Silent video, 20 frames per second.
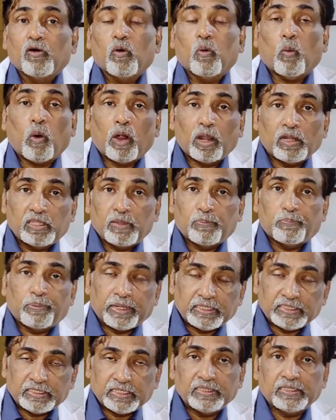What the
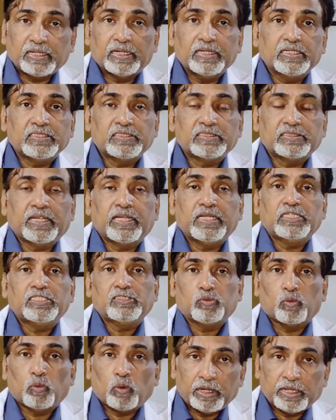patient understands,
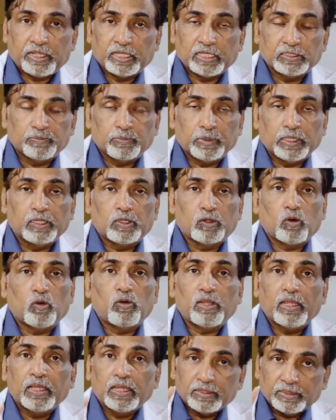what he has been
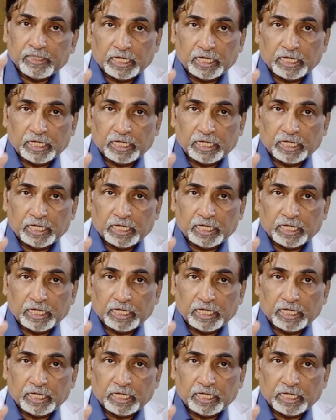told,